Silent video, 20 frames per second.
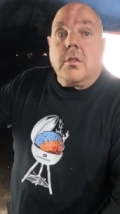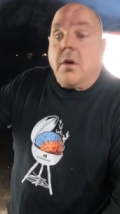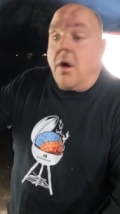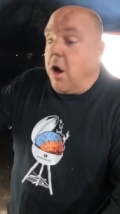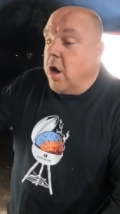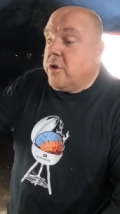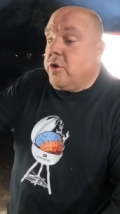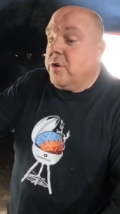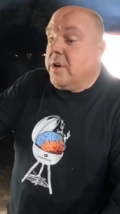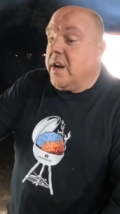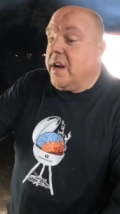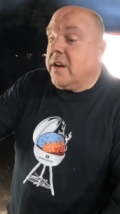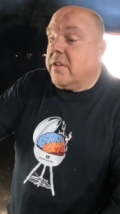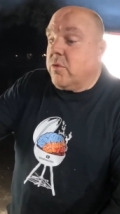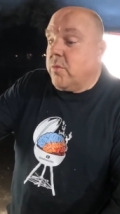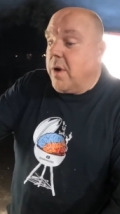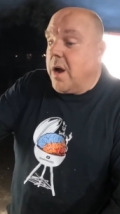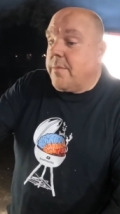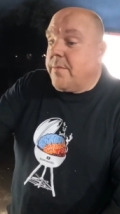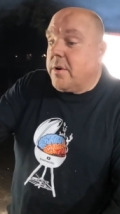All you need is
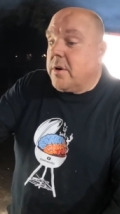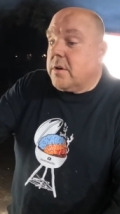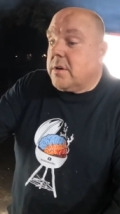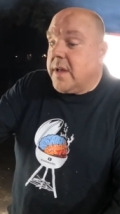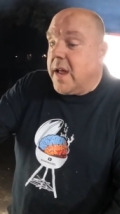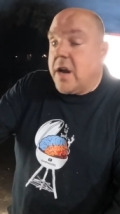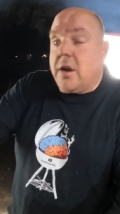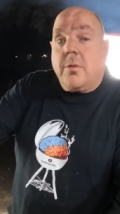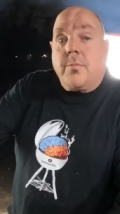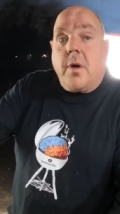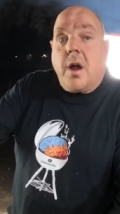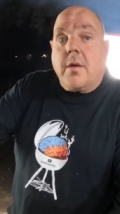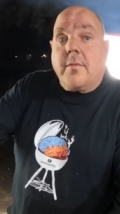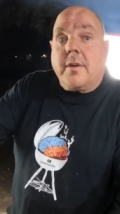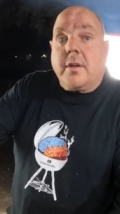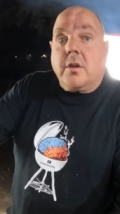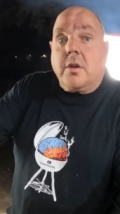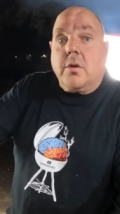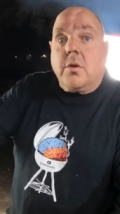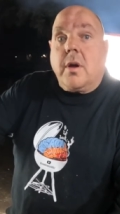a Weber, kettle
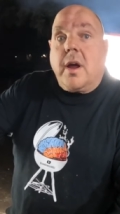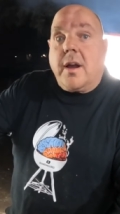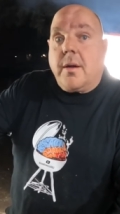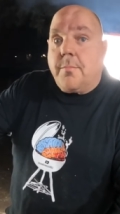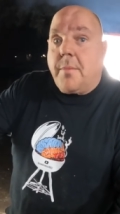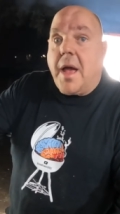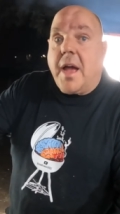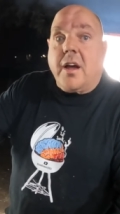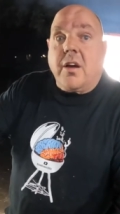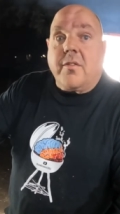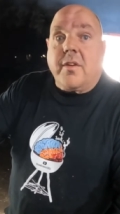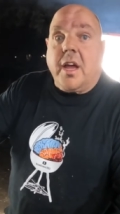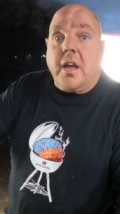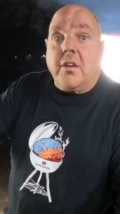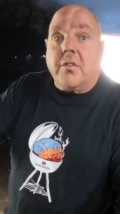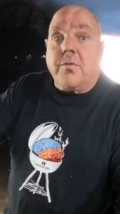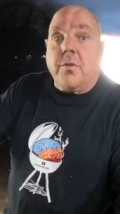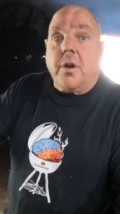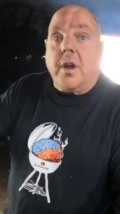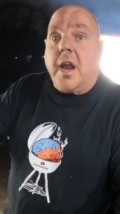barbecue, and a bag of
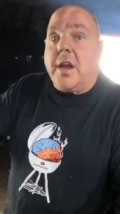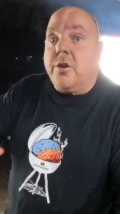Kingsford,